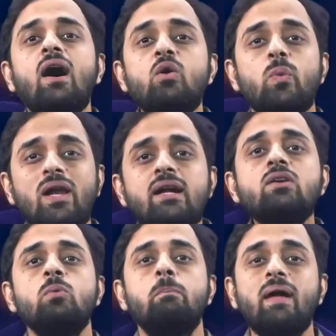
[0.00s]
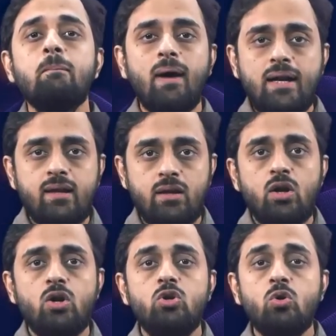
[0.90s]
are willing to pay money
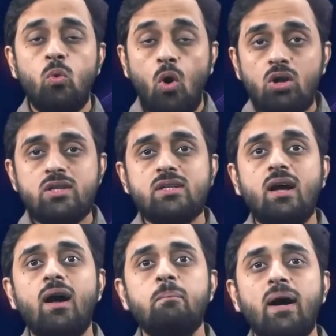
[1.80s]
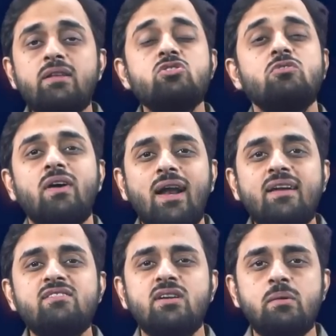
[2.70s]
to watch a bunch of
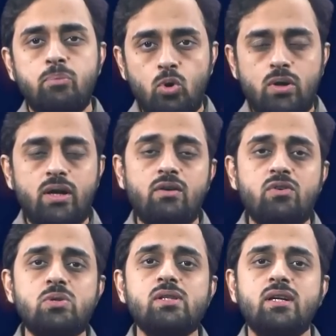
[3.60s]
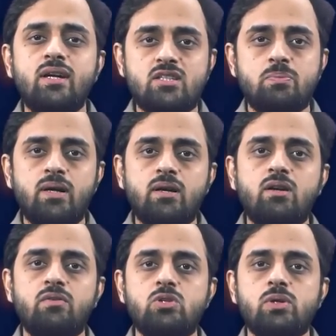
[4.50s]
financially broke individuals and desperate
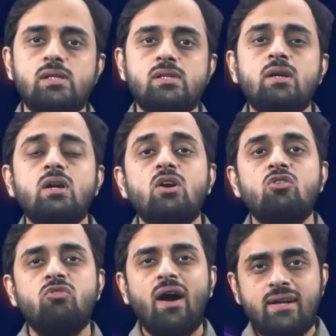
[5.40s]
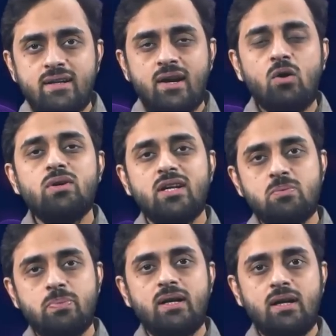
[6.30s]
individuals fight it out
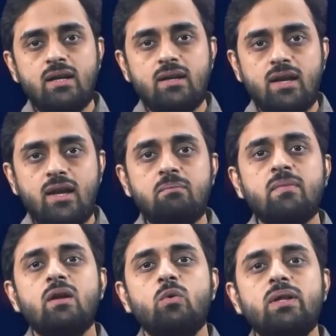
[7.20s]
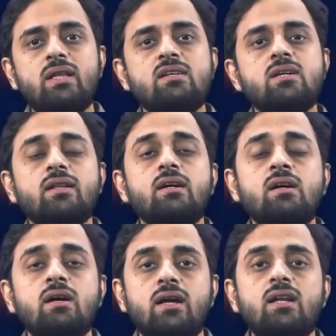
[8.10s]
desperately in a game with each other
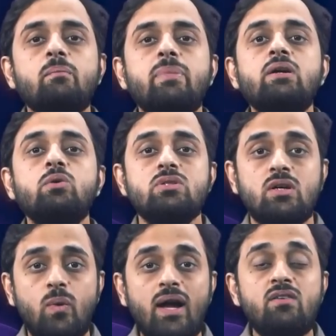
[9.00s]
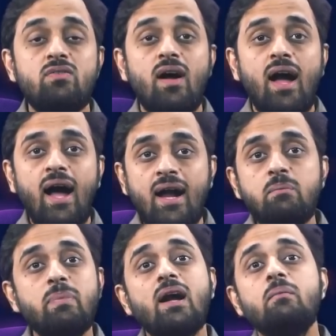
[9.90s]
in a bid to survive
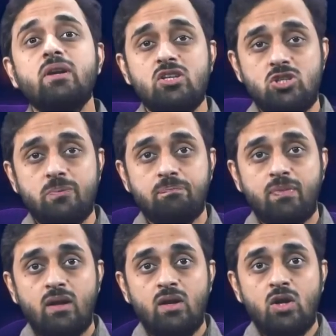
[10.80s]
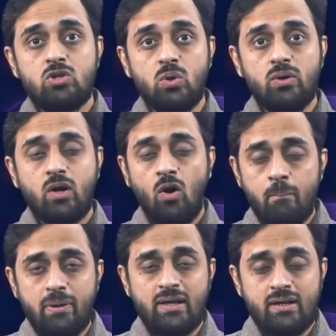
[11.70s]
and become rich. So the
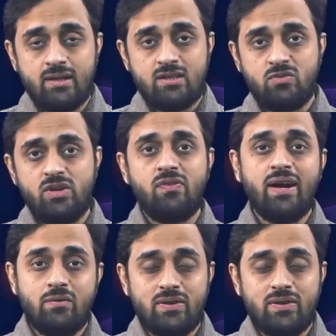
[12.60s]
competitors will fight